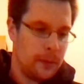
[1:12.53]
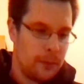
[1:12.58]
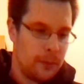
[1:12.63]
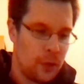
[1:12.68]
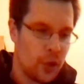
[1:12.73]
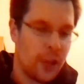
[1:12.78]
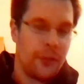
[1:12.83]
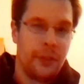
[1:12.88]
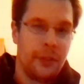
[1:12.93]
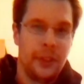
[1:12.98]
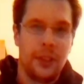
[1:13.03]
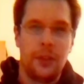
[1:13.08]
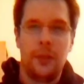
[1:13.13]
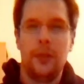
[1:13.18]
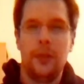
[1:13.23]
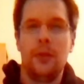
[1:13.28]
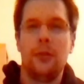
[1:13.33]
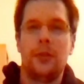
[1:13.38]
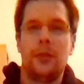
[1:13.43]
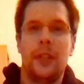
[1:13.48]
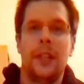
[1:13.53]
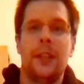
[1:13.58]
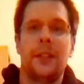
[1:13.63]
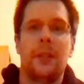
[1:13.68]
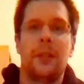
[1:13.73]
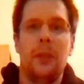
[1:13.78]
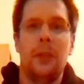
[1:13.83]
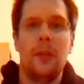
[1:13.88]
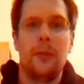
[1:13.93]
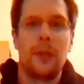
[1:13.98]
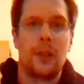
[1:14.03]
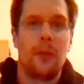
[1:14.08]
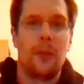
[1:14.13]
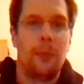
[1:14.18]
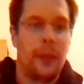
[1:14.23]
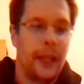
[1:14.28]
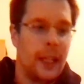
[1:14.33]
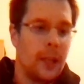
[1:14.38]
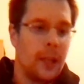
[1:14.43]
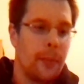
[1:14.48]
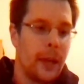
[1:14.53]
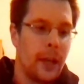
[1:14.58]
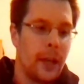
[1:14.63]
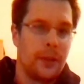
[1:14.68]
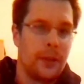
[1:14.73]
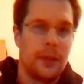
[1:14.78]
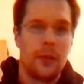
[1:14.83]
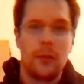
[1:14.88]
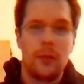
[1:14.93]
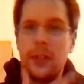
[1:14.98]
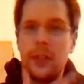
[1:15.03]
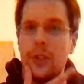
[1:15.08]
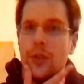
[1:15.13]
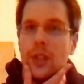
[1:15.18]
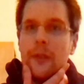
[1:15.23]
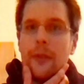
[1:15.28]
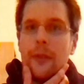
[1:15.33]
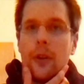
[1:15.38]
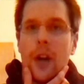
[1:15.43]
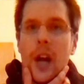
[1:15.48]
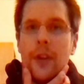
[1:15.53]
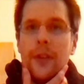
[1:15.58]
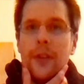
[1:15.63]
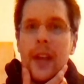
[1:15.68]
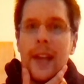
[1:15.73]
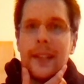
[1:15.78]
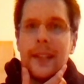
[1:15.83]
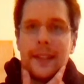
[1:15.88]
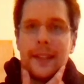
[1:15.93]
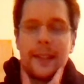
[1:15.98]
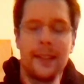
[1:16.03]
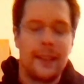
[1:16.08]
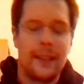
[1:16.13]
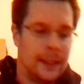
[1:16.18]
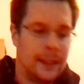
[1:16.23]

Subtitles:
generally the two things that people complain about with the G400s